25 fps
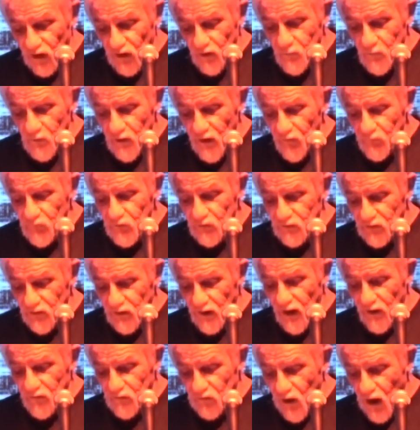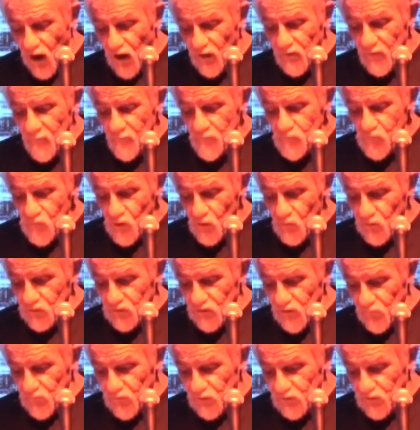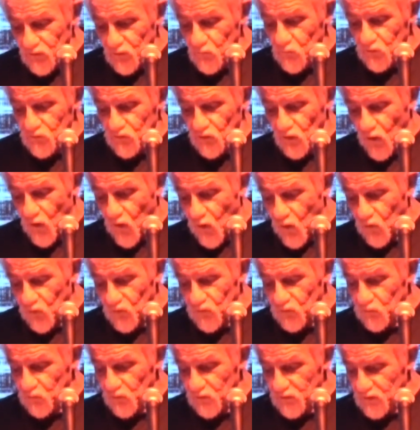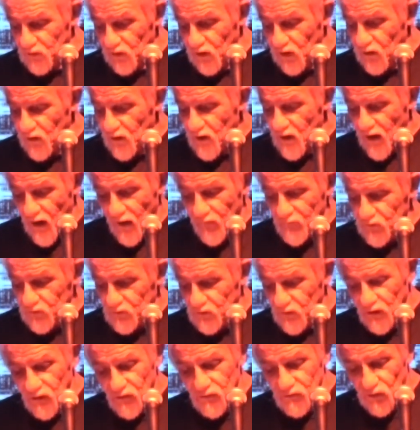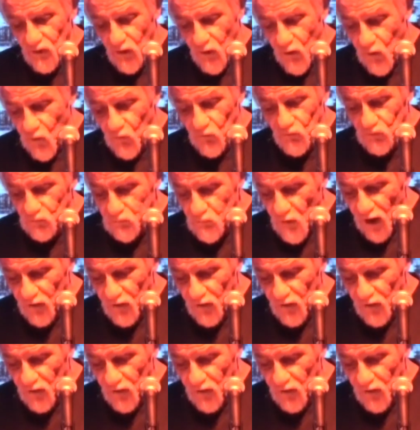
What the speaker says: telling me everything I thought was everything was a hoax with their everything is a hoax